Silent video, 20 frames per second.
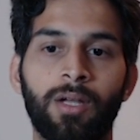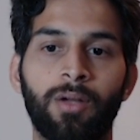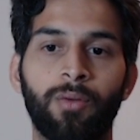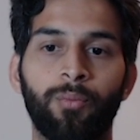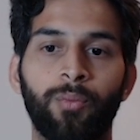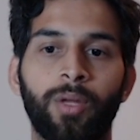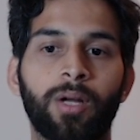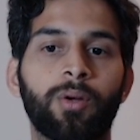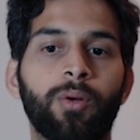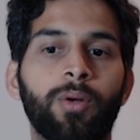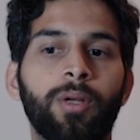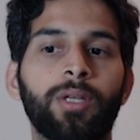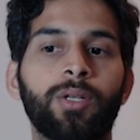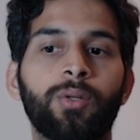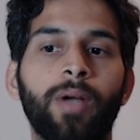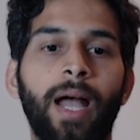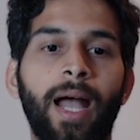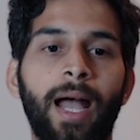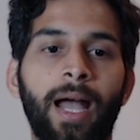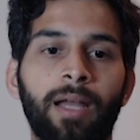We are going
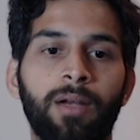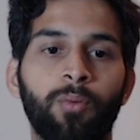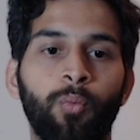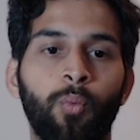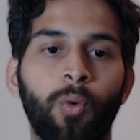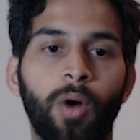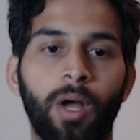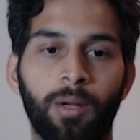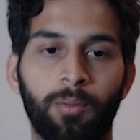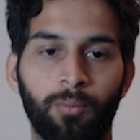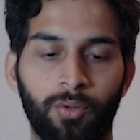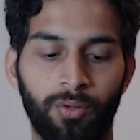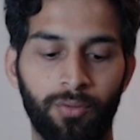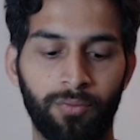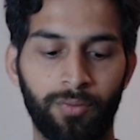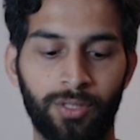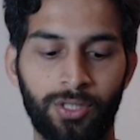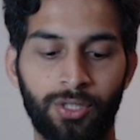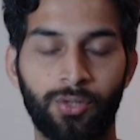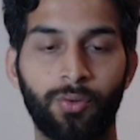to add one more,
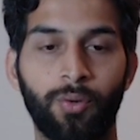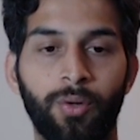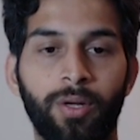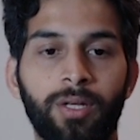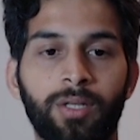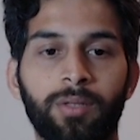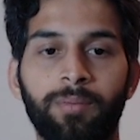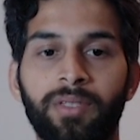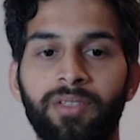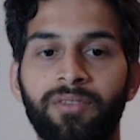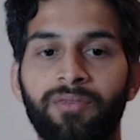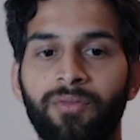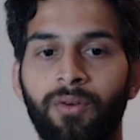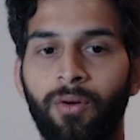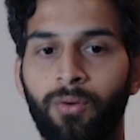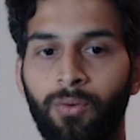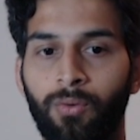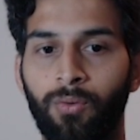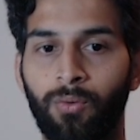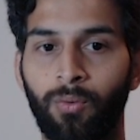which is going to be
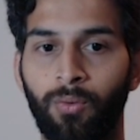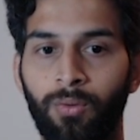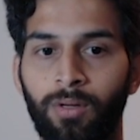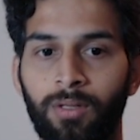for role.